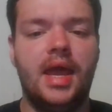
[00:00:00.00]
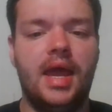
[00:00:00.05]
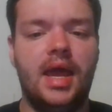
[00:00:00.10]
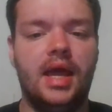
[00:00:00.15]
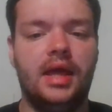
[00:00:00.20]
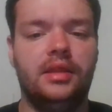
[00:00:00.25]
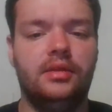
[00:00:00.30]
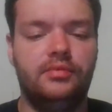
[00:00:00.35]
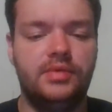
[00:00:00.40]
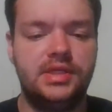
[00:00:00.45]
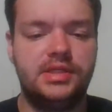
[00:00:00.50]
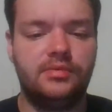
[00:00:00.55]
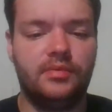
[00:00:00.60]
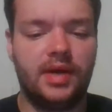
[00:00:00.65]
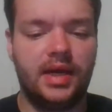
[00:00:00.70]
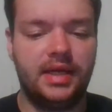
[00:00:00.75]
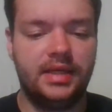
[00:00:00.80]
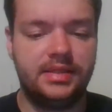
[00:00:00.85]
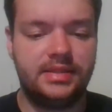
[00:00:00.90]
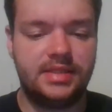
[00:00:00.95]
And the reason
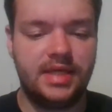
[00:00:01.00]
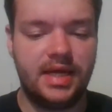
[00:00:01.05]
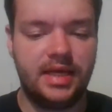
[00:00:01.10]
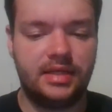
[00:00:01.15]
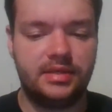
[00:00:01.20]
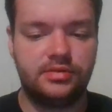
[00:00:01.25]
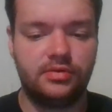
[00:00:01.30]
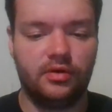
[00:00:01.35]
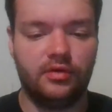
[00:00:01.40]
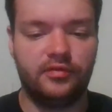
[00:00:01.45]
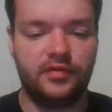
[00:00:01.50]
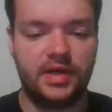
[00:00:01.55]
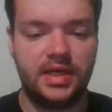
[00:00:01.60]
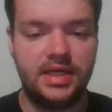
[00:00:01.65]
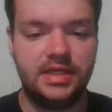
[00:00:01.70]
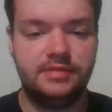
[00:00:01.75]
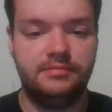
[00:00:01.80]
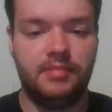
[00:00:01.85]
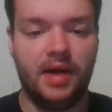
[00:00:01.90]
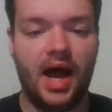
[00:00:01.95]
why it takes over
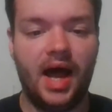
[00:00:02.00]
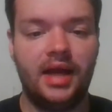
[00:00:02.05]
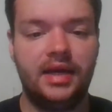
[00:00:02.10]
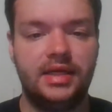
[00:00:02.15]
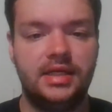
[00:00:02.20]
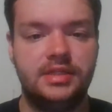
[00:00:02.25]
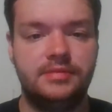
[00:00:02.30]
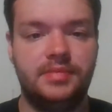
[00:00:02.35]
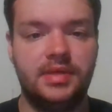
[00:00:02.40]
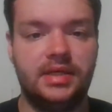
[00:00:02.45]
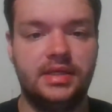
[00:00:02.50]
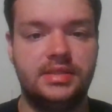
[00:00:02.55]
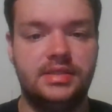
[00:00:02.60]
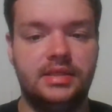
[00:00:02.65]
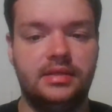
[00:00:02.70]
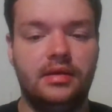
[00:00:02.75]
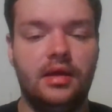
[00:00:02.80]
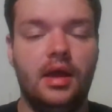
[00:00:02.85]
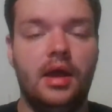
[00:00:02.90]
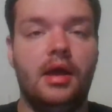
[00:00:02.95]
his body is
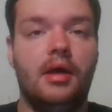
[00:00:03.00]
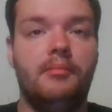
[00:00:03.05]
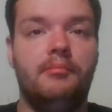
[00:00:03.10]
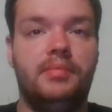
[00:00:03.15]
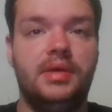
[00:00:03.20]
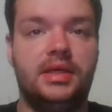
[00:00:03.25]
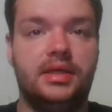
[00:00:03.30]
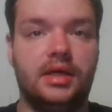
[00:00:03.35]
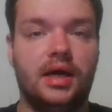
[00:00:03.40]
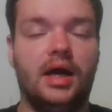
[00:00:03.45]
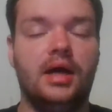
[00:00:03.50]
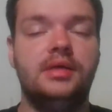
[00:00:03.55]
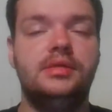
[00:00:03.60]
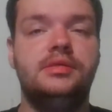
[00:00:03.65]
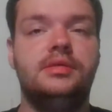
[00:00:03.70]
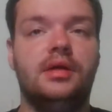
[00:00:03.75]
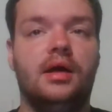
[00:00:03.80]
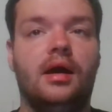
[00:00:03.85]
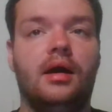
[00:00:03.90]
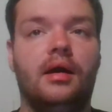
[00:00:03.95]

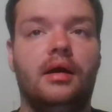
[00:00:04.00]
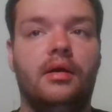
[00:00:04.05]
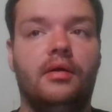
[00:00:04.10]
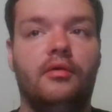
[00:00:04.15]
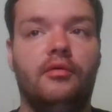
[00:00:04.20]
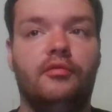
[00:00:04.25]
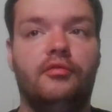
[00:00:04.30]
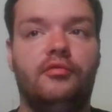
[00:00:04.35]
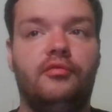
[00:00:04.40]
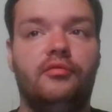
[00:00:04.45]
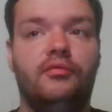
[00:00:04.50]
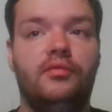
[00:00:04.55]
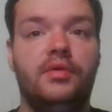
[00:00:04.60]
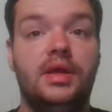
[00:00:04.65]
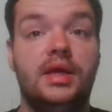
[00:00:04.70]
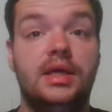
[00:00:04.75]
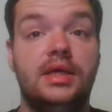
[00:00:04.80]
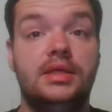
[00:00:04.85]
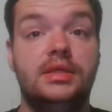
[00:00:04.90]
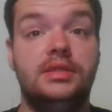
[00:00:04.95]
because of
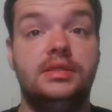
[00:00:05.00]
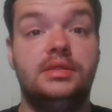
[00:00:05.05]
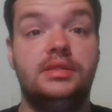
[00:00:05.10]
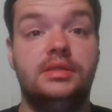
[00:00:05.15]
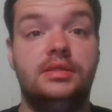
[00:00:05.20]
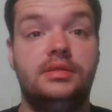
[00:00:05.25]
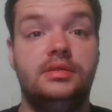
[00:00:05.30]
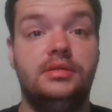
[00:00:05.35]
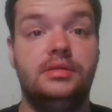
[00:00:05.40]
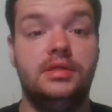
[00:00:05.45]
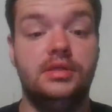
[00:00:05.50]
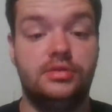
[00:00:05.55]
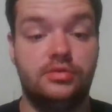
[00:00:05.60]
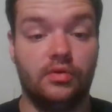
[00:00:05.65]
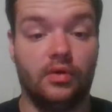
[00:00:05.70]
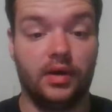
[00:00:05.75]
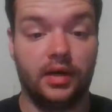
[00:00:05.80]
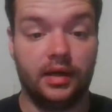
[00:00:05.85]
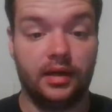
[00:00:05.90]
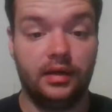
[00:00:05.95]
his
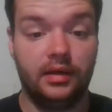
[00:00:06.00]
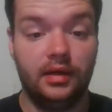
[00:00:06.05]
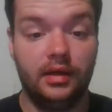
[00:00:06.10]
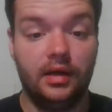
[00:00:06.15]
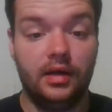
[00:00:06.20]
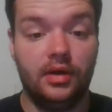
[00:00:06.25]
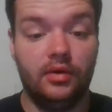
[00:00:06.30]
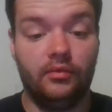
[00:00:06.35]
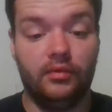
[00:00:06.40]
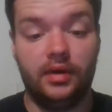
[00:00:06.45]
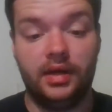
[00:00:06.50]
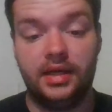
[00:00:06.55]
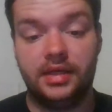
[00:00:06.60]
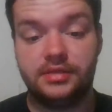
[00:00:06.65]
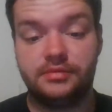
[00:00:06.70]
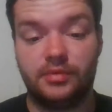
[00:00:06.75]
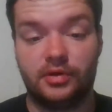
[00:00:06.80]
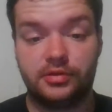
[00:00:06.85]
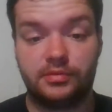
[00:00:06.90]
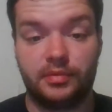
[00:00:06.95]
disorder, where he
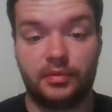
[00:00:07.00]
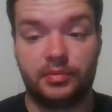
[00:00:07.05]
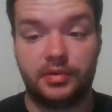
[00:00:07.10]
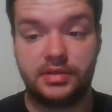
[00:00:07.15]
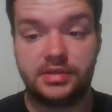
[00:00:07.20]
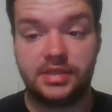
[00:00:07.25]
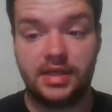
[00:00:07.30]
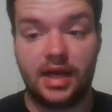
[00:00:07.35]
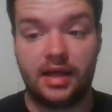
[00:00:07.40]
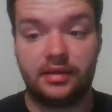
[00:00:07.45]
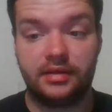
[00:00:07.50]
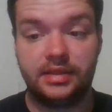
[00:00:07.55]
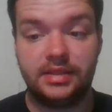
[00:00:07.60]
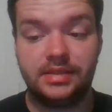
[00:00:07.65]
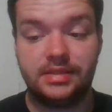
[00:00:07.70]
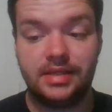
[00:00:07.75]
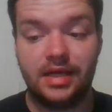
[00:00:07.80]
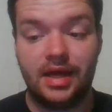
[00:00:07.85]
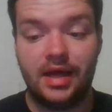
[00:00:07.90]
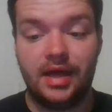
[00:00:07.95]
has multiple
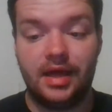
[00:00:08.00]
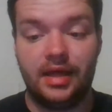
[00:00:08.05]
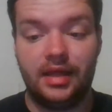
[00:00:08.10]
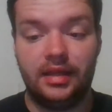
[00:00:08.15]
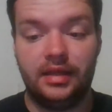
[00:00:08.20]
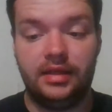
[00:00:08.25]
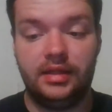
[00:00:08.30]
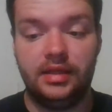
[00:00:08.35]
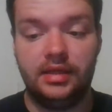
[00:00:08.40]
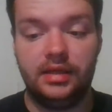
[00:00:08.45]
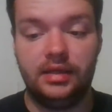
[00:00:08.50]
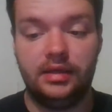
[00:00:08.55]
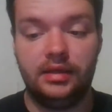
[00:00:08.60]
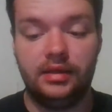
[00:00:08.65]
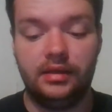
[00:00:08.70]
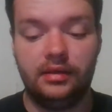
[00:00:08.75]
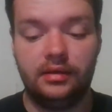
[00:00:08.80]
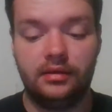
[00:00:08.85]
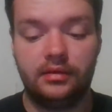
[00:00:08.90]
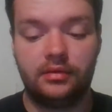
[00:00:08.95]
personalities,
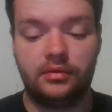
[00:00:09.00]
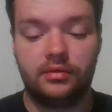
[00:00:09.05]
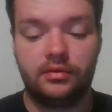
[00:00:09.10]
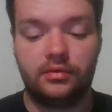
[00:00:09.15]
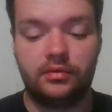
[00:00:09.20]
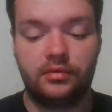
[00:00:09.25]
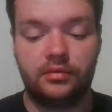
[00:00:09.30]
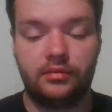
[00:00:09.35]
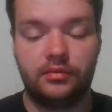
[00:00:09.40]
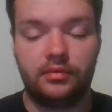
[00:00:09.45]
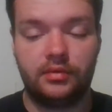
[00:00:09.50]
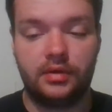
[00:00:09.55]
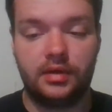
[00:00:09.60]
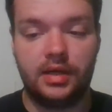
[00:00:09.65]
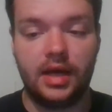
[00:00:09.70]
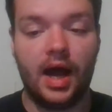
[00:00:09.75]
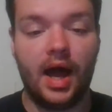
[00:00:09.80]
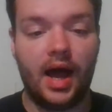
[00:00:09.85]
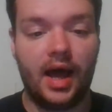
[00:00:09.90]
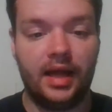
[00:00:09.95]
the
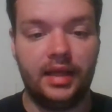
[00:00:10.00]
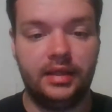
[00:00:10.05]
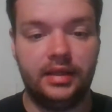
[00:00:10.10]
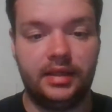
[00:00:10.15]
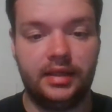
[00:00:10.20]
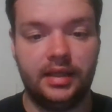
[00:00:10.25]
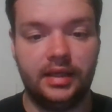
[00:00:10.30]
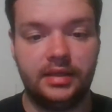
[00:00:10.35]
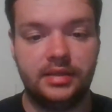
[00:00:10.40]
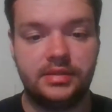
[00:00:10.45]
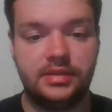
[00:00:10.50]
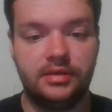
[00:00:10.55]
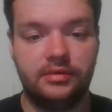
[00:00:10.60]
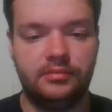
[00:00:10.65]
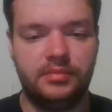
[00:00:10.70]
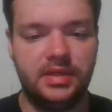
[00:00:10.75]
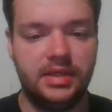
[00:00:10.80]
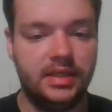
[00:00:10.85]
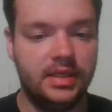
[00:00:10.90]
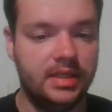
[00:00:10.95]
God thinks
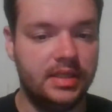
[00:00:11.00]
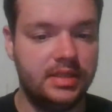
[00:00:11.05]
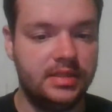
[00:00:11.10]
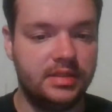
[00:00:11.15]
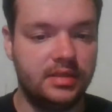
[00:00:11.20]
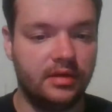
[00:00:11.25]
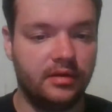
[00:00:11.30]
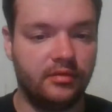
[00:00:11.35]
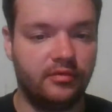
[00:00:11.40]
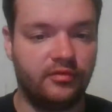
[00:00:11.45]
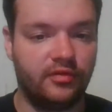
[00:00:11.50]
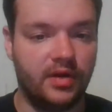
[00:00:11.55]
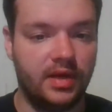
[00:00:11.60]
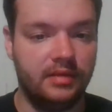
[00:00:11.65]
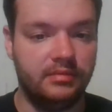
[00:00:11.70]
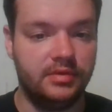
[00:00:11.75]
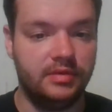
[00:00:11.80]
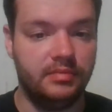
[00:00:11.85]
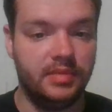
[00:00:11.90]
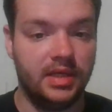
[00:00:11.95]
it'd be easier for
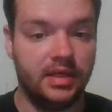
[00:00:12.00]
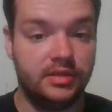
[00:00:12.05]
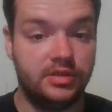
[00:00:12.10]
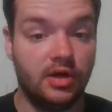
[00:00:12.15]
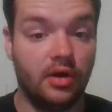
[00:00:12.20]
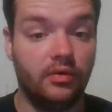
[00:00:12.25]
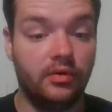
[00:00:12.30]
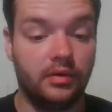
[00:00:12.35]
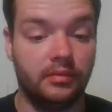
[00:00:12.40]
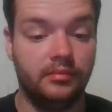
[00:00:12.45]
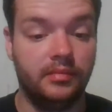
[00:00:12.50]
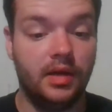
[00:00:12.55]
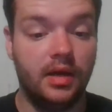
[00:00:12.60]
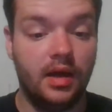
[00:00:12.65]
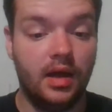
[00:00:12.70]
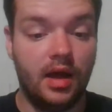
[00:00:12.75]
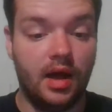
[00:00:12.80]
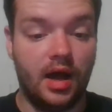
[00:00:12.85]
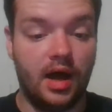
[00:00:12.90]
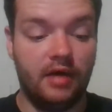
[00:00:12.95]
him to be a totem
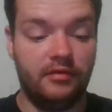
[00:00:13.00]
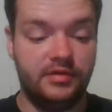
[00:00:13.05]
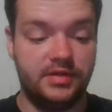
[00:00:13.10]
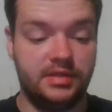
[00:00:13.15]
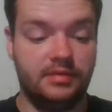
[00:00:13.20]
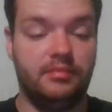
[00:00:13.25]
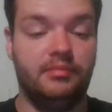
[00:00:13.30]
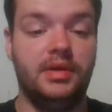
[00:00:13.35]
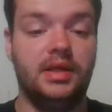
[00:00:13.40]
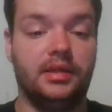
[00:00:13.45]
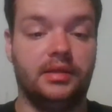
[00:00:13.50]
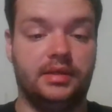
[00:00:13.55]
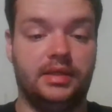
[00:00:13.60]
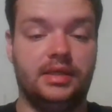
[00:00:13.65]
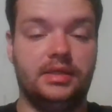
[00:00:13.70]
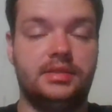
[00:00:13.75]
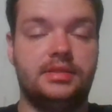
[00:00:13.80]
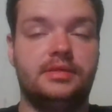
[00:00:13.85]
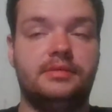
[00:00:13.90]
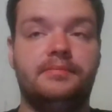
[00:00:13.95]
of his
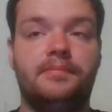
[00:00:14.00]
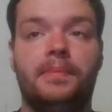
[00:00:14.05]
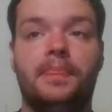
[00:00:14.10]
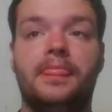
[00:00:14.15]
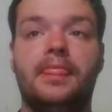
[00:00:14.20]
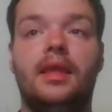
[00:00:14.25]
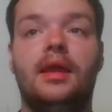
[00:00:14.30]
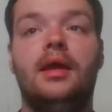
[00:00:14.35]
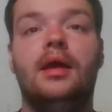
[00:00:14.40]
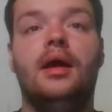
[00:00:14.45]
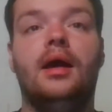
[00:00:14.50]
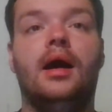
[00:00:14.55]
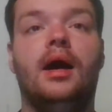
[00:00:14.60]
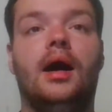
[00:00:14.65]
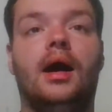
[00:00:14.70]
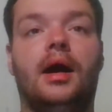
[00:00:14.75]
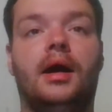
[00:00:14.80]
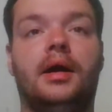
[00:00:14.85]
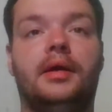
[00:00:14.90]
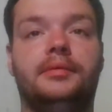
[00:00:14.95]
abilities,
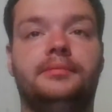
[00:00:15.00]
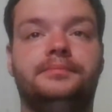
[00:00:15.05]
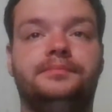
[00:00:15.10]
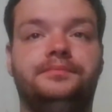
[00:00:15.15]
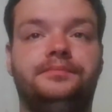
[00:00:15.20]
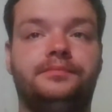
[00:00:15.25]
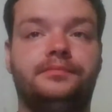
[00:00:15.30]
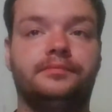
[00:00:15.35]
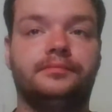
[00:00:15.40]
um,